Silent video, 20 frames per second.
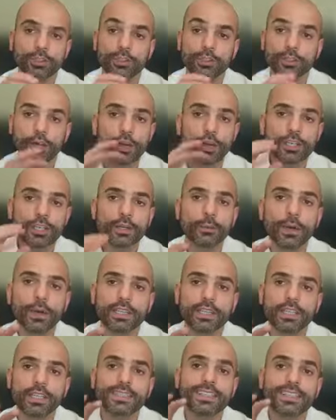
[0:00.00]
And the only
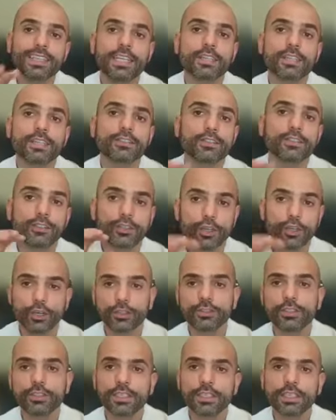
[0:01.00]
way that things are
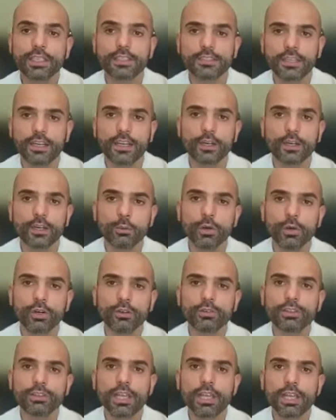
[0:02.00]
known to the entire
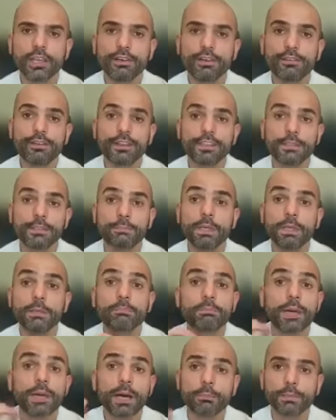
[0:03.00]
world, if it's
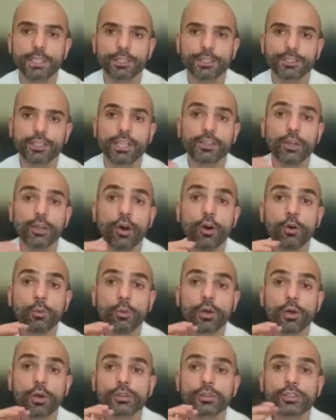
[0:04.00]
been published and the whole
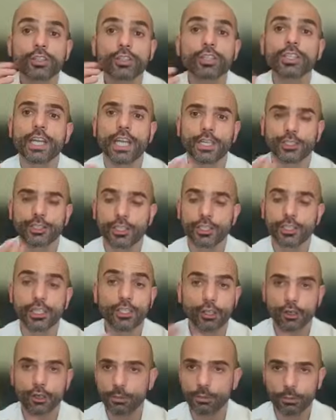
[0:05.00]
world could actually
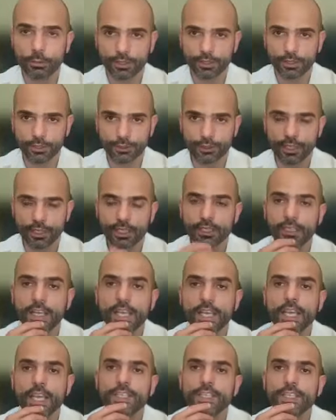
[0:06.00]
know about it, right?
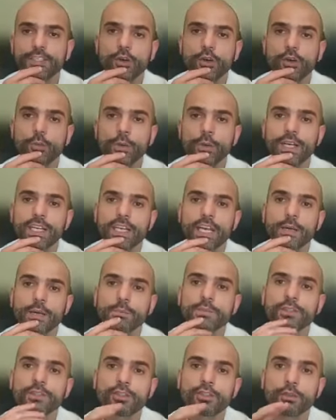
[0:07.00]
So when it
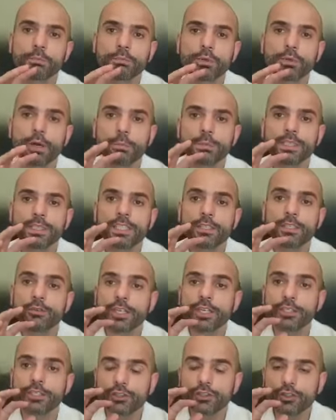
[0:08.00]
comes to property
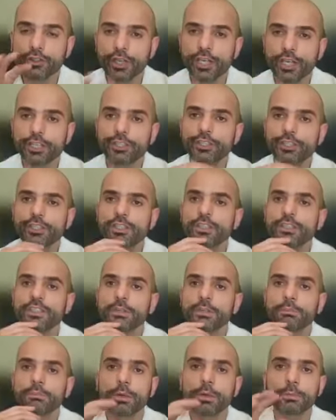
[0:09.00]

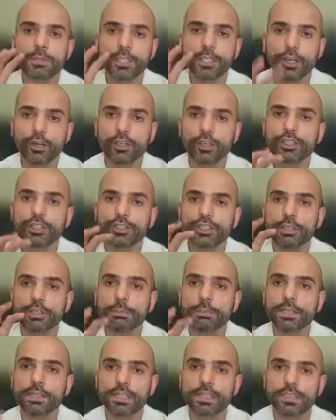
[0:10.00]
registrations and property ownership
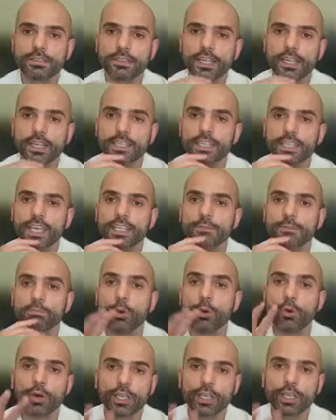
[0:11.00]
and things like that,
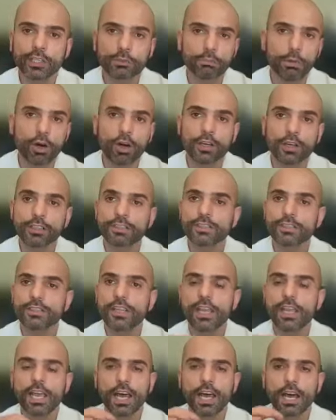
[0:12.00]
mortgage bonds
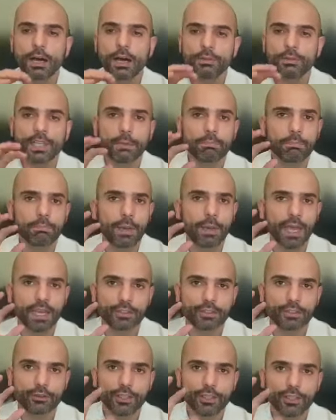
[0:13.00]
that
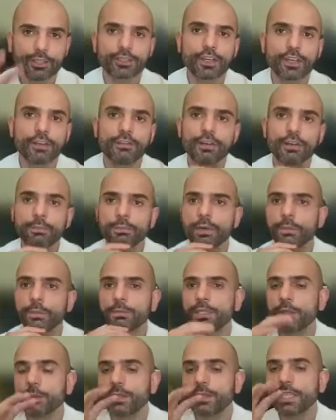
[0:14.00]
banks register over
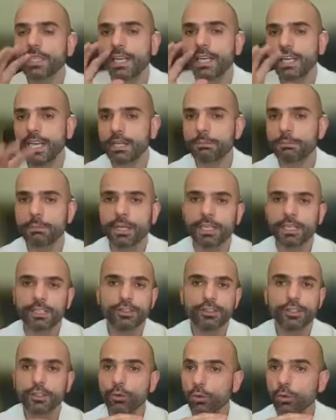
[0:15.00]
property when they lend money
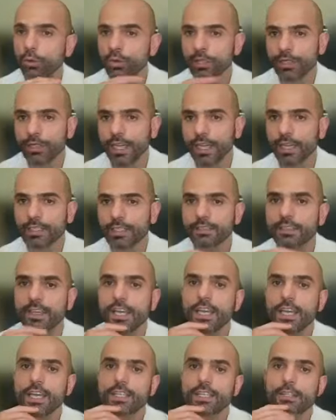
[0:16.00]
to you, all of that,
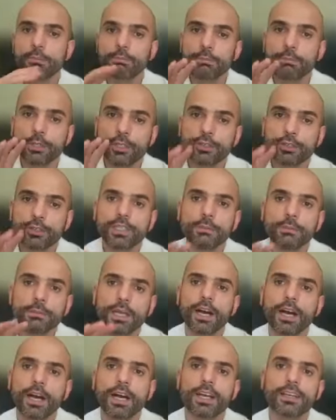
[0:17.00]
the beauty
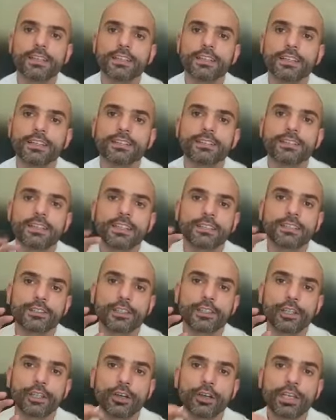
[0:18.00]
behind it is
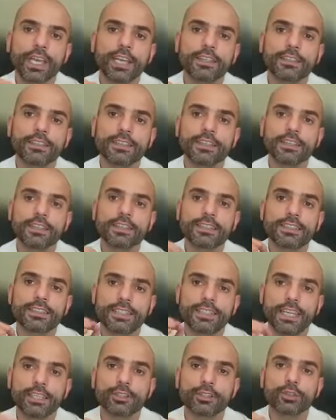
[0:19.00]
it's located in the
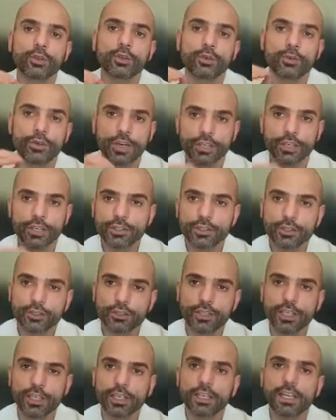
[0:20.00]
central
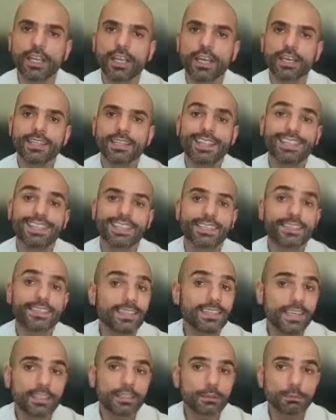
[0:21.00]
registry that's
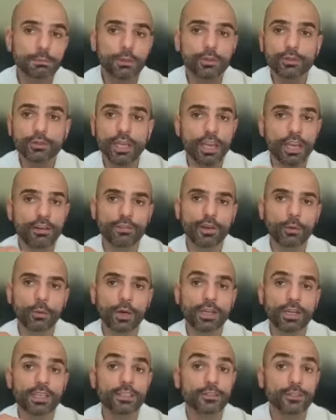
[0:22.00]
accessible to
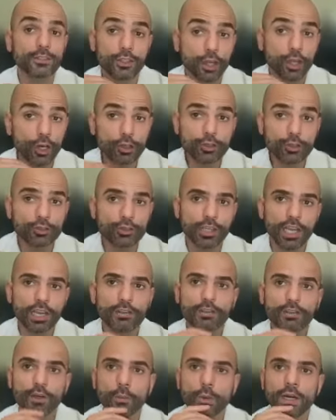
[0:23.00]
everyone, is known to
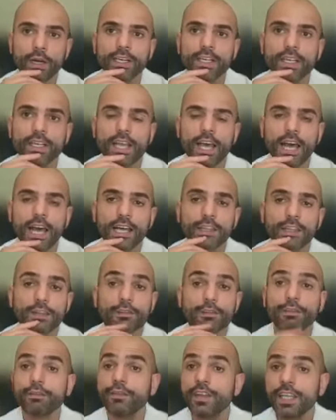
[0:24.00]
everyone.
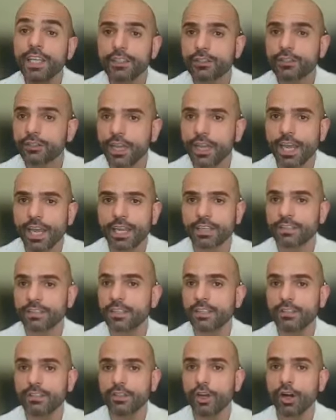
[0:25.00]
The fees to
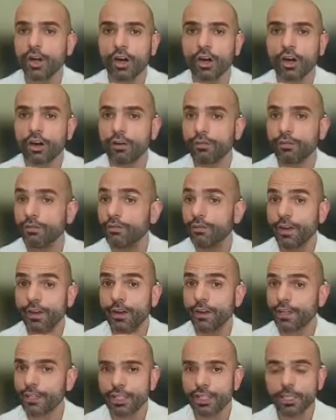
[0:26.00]
access are
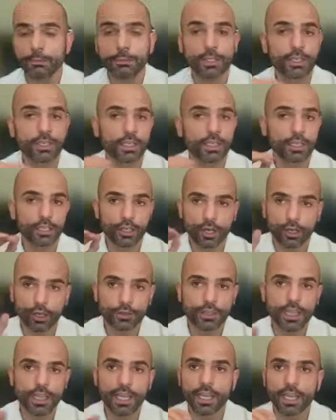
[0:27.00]
very cheap. You can
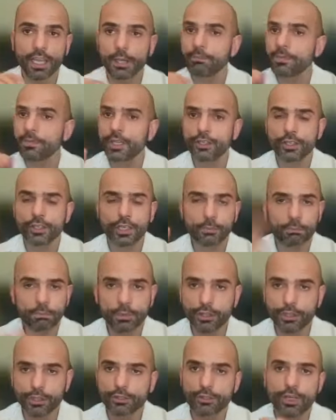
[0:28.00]
go there, you can
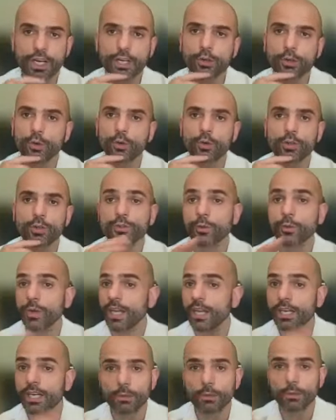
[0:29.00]
print records, or
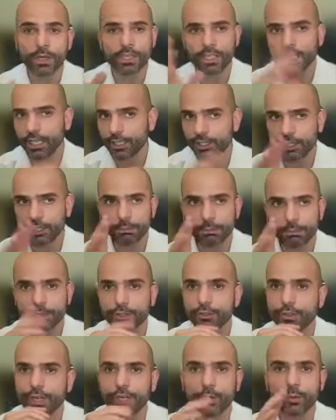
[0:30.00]
anyone can actually
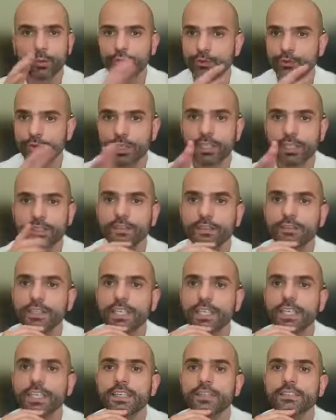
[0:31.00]
print records
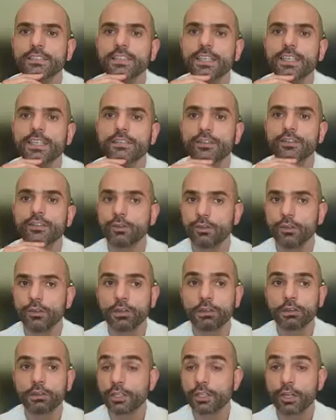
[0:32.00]
relatively easily
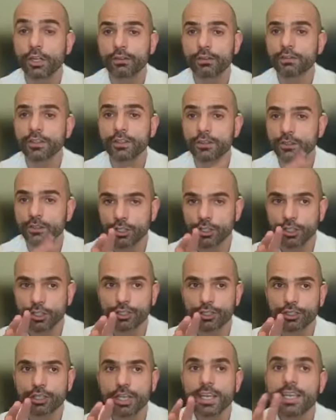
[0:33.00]
through a lot of the
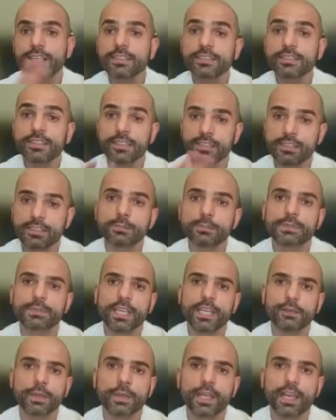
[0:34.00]
search systems
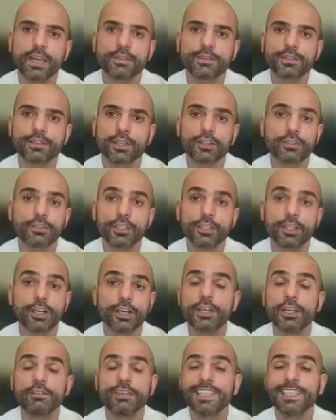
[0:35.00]
that we have. So you
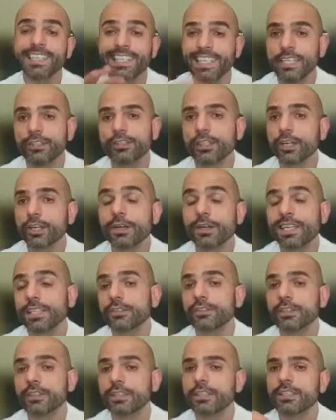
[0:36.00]
don't even need to go
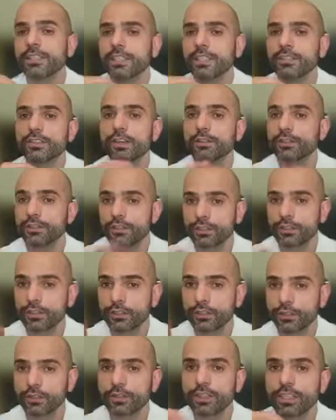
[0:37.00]
into the deeds office
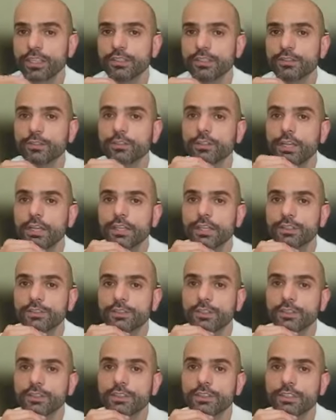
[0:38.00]
to do these
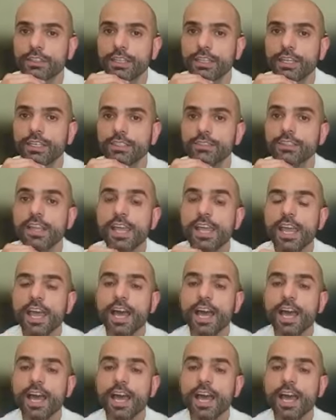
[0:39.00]
certain things.